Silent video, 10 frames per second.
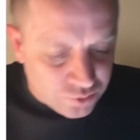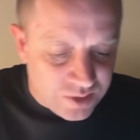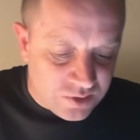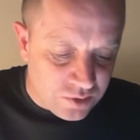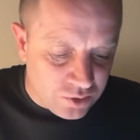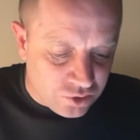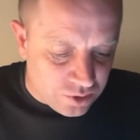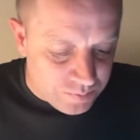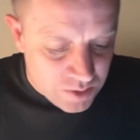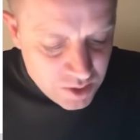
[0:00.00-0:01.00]

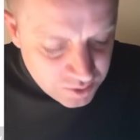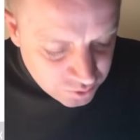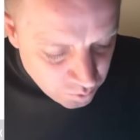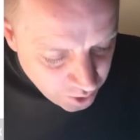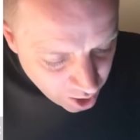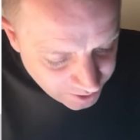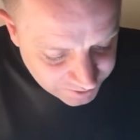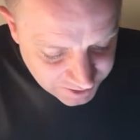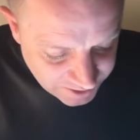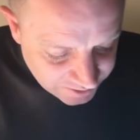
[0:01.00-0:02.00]
solution, so
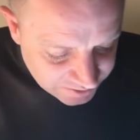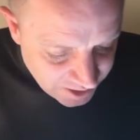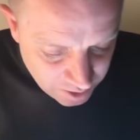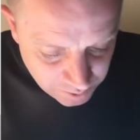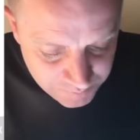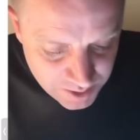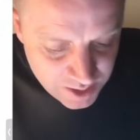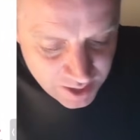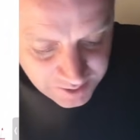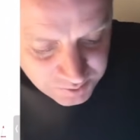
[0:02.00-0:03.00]
outside the cell
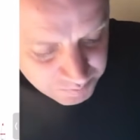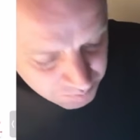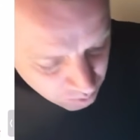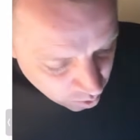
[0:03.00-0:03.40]
is more